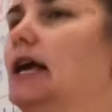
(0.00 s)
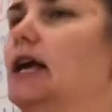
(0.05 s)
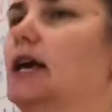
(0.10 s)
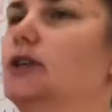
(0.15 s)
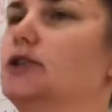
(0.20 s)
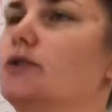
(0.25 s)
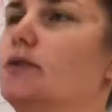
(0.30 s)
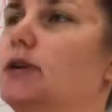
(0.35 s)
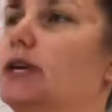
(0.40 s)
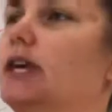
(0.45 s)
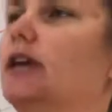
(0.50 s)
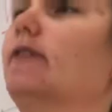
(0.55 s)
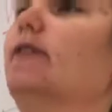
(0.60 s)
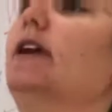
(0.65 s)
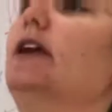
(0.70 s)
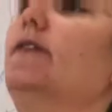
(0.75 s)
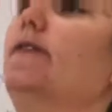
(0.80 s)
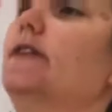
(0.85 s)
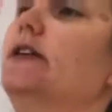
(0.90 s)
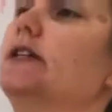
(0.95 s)
So
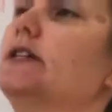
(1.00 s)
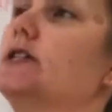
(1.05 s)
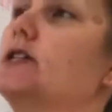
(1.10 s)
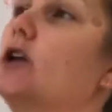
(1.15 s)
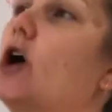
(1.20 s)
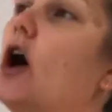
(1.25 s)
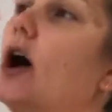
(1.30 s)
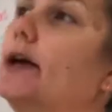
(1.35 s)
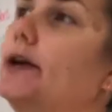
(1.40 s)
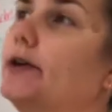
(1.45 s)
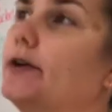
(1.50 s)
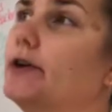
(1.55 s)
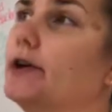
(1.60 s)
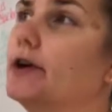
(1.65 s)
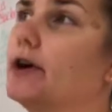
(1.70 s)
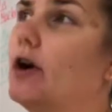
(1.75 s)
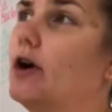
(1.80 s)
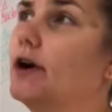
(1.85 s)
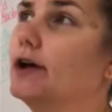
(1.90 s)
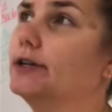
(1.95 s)
even if it is not
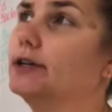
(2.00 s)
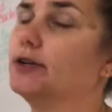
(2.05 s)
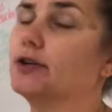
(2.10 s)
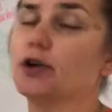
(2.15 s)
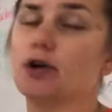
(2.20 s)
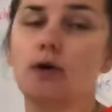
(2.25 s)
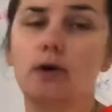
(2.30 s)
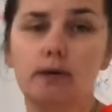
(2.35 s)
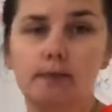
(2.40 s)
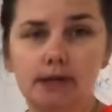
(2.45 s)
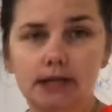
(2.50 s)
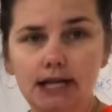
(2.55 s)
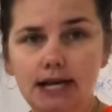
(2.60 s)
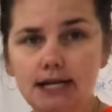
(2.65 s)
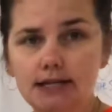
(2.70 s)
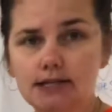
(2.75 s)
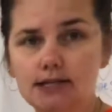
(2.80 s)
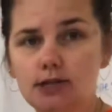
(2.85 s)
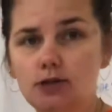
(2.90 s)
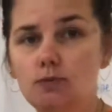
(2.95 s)
on your equipment
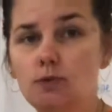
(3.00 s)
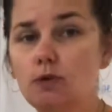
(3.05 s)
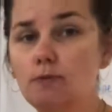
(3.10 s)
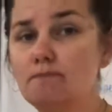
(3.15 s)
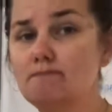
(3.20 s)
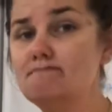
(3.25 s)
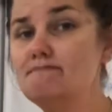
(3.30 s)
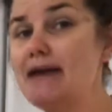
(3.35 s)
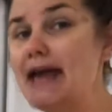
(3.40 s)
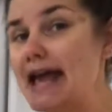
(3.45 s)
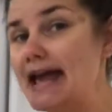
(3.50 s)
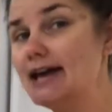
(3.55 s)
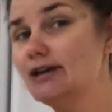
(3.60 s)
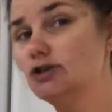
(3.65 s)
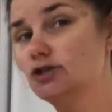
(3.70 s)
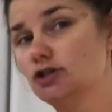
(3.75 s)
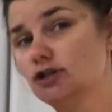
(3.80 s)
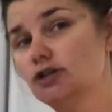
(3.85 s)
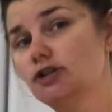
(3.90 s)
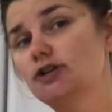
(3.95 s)
list, you will make
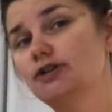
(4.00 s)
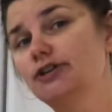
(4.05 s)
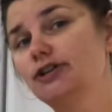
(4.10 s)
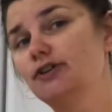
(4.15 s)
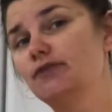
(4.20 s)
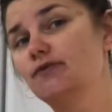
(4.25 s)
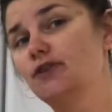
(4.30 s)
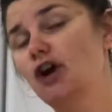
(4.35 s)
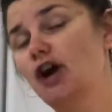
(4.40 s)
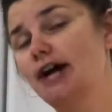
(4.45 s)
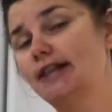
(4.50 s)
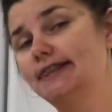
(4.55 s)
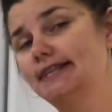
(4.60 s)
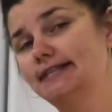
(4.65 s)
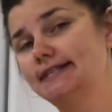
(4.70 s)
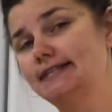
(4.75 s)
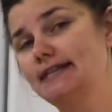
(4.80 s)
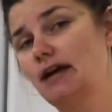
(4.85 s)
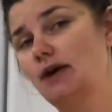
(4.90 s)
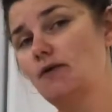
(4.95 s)
sure that you've got
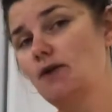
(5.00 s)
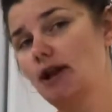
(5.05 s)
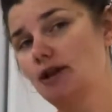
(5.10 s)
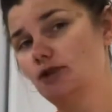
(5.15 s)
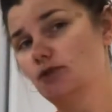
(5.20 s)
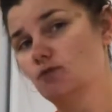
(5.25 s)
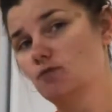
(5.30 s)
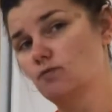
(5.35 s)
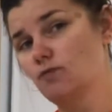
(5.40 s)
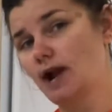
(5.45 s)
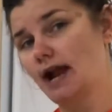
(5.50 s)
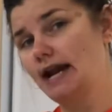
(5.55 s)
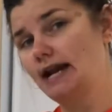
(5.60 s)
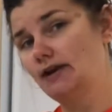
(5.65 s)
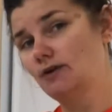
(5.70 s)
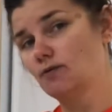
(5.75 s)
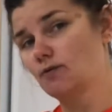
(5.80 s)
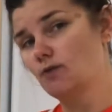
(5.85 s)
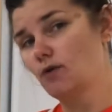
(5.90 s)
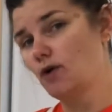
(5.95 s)
this out and you're ready
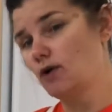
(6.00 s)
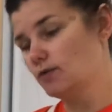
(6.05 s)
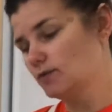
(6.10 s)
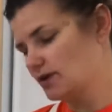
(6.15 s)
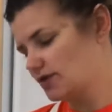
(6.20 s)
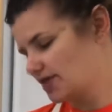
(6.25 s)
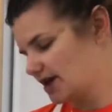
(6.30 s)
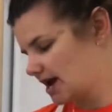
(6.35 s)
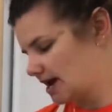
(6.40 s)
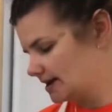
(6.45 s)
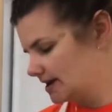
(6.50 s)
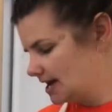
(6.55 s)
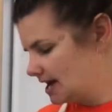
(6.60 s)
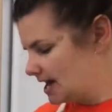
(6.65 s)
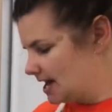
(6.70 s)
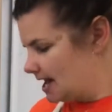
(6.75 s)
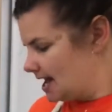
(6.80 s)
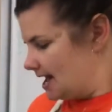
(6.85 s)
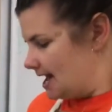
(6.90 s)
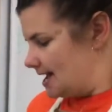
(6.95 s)
to roll with it.
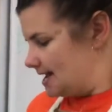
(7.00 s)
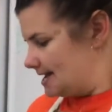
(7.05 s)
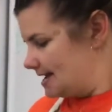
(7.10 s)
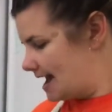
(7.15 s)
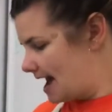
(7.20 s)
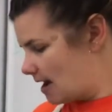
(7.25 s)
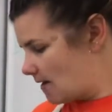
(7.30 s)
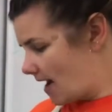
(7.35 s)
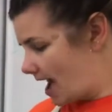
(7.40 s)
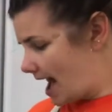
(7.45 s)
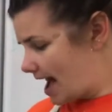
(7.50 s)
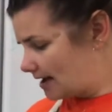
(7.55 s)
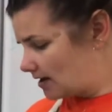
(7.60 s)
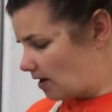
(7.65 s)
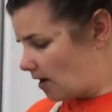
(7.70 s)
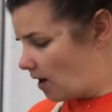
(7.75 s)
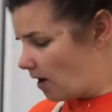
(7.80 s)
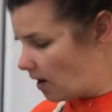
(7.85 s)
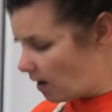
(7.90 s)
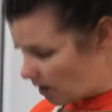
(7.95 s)
Now at
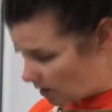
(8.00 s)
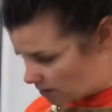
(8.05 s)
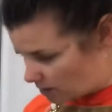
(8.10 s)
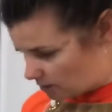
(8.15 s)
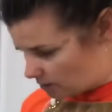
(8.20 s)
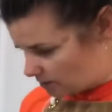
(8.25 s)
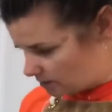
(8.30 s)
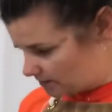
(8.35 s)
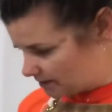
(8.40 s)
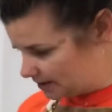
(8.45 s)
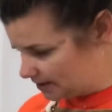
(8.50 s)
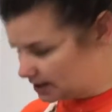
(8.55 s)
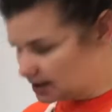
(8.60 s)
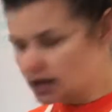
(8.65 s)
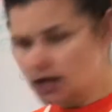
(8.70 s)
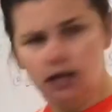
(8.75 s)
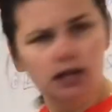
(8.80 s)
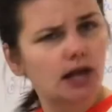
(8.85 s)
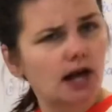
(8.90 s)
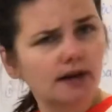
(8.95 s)
home,
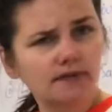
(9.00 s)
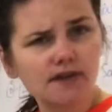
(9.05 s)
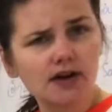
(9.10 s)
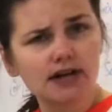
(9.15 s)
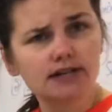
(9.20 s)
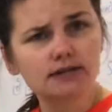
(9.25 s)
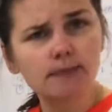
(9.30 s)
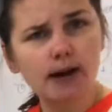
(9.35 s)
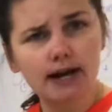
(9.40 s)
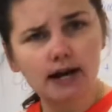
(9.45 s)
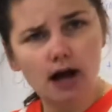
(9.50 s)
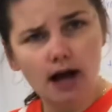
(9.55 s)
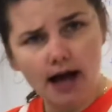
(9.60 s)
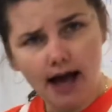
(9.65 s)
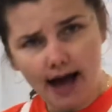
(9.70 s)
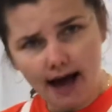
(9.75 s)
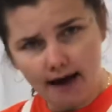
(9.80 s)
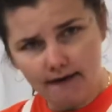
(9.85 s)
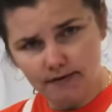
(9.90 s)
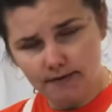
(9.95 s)
a lot of you guys might not
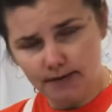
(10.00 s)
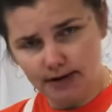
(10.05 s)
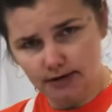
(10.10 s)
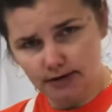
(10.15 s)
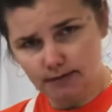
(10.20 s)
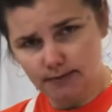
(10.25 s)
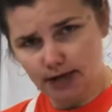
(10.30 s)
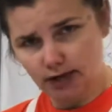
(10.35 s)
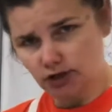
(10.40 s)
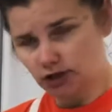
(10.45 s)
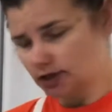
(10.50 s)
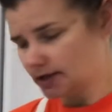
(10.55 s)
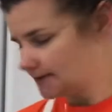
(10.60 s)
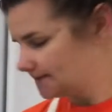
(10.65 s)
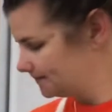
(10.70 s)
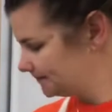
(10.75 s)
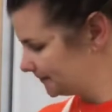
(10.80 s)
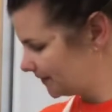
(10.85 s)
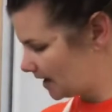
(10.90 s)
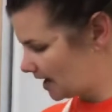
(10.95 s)
have a metal spatula,
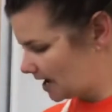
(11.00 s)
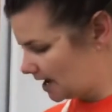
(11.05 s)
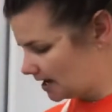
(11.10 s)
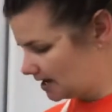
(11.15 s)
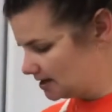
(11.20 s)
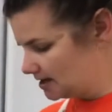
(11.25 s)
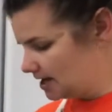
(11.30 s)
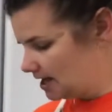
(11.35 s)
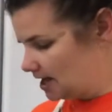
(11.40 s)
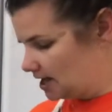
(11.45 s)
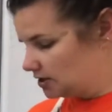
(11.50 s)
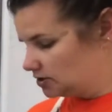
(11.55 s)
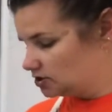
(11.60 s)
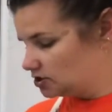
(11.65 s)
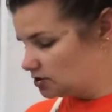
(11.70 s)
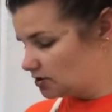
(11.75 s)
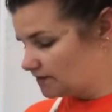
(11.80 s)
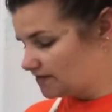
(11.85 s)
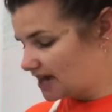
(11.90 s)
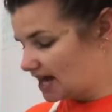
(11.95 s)
okay?
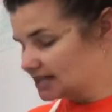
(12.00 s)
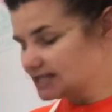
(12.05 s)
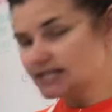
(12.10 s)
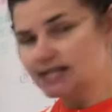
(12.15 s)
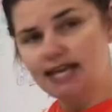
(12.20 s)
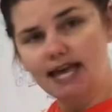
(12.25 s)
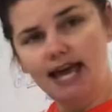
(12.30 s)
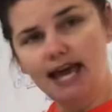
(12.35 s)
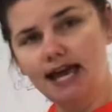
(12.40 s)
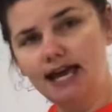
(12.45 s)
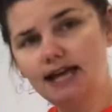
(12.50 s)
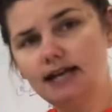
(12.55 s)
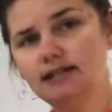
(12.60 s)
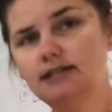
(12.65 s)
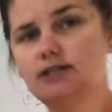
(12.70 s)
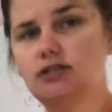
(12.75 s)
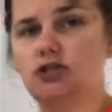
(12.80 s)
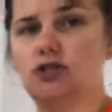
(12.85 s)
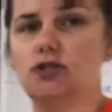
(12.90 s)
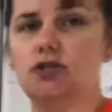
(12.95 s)
So if that's the
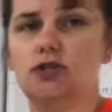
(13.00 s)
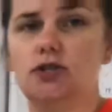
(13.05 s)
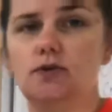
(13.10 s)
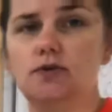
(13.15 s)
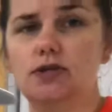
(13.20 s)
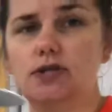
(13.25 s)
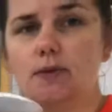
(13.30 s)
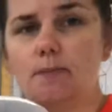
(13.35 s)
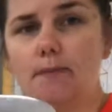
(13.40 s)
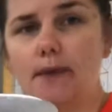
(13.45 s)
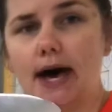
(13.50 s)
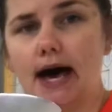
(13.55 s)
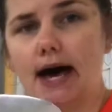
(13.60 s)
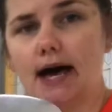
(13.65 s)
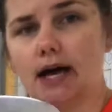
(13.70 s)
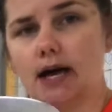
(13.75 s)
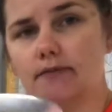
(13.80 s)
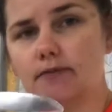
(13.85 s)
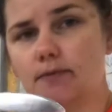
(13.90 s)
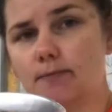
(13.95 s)
case, just use the
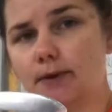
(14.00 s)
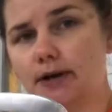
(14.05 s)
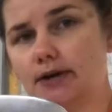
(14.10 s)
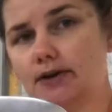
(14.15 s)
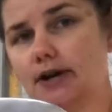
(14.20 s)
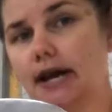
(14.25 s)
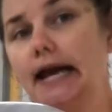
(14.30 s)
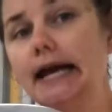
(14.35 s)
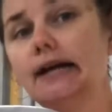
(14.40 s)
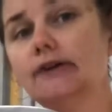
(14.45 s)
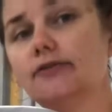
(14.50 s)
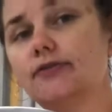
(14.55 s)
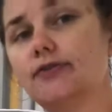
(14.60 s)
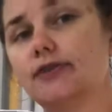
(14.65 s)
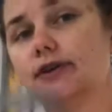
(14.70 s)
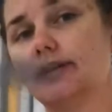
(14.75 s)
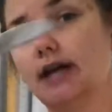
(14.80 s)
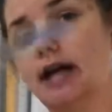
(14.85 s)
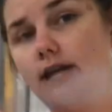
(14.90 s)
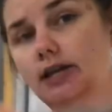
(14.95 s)
back of a butter
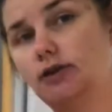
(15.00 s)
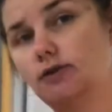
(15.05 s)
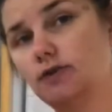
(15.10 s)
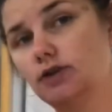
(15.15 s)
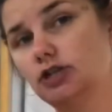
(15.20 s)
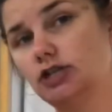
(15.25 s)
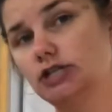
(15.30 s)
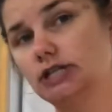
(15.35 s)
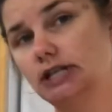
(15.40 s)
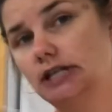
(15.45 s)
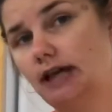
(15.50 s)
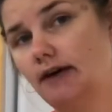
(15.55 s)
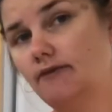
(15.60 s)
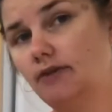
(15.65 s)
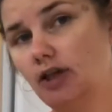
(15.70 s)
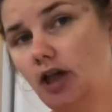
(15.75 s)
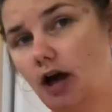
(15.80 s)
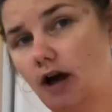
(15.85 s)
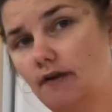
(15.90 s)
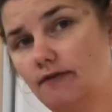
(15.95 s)
knife and you can just
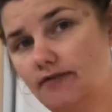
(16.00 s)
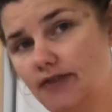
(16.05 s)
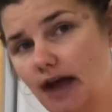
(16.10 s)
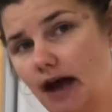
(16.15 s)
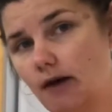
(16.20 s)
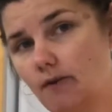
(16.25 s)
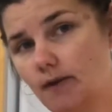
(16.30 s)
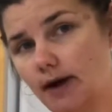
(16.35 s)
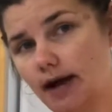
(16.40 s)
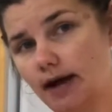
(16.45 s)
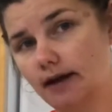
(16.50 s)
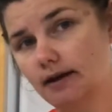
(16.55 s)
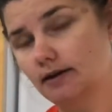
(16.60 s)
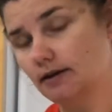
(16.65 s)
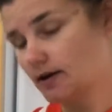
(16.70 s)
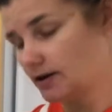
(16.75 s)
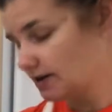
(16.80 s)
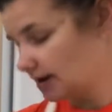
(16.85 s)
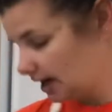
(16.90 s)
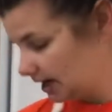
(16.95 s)
level off that way,
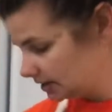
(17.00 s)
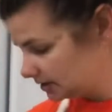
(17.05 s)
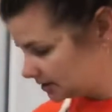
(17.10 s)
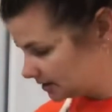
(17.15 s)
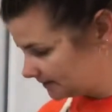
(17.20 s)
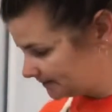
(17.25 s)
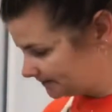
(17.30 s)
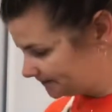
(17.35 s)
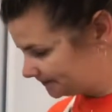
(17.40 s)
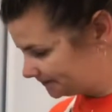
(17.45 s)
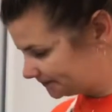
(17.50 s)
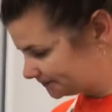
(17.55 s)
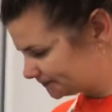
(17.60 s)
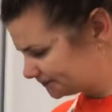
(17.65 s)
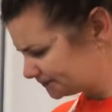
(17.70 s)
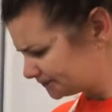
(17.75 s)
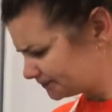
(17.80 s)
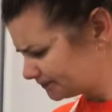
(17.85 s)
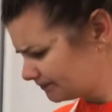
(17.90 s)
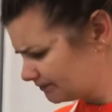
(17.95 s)
all right?
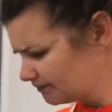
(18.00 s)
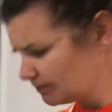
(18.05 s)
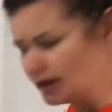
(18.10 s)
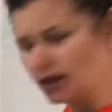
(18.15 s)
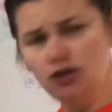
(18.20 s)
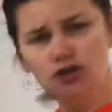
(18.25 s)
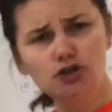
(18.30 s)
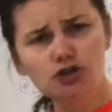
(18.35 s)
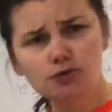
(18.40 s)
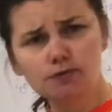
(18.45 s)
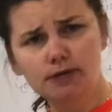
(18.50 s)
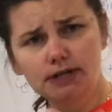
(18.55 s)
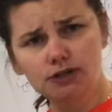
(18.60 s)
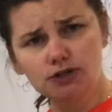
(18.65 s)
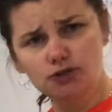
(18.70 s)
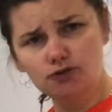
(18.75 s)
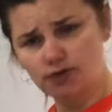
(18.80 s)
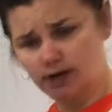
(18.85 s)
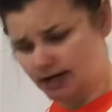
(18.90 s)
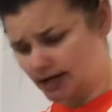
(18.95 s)
You just want a
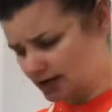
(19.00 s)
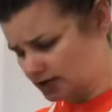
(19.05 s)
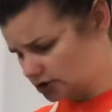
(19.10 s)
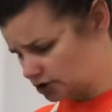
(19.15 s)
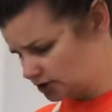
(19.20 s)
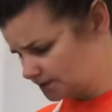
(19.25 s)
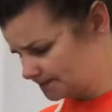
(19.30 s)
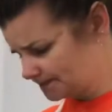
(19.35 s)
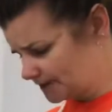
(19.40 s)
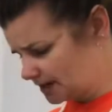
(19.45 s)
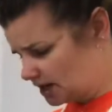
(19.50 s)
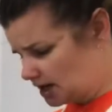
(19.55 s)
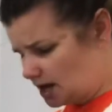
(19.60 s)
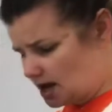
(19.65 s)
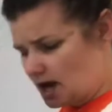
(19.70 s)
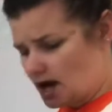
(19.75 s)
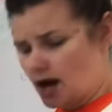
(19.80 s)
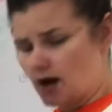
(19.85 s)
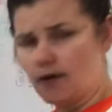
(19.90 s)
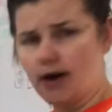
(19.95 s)
straight edge.
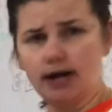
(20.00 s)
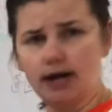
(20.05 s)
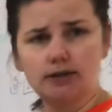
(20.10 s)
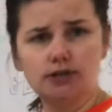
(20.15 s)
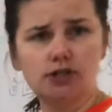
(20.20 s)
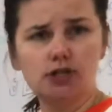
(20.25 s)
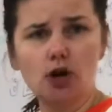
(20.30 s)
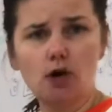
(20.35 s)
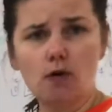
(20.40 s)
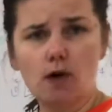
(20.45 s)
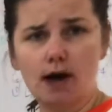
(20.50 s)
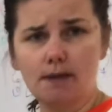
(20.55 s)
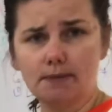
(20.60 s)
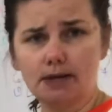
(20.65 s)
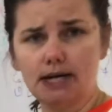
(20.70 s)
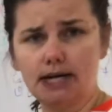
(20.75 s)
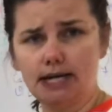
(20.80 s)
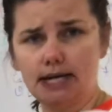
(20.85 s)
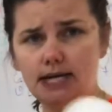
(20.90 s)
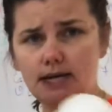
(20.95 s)
Okay, so I'm
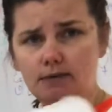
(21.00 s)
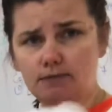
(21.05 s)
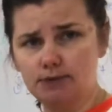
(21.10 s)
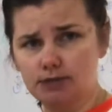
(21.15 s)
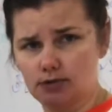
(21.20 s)
gonna heap.